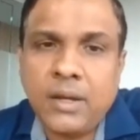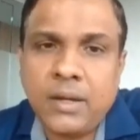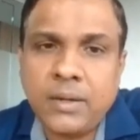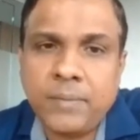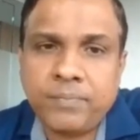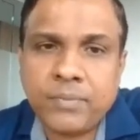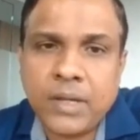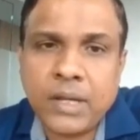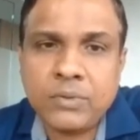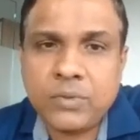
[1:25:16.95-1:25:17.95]

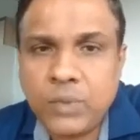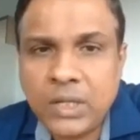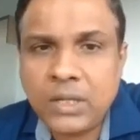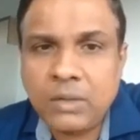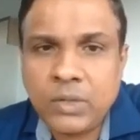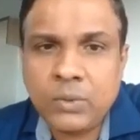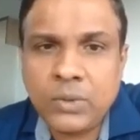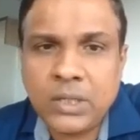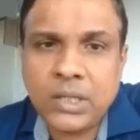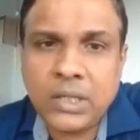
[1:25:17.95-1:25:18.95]
and also we do
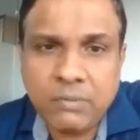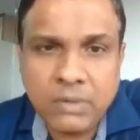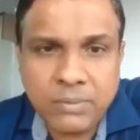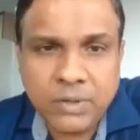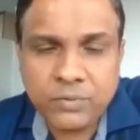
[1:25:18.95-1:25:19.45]
the development of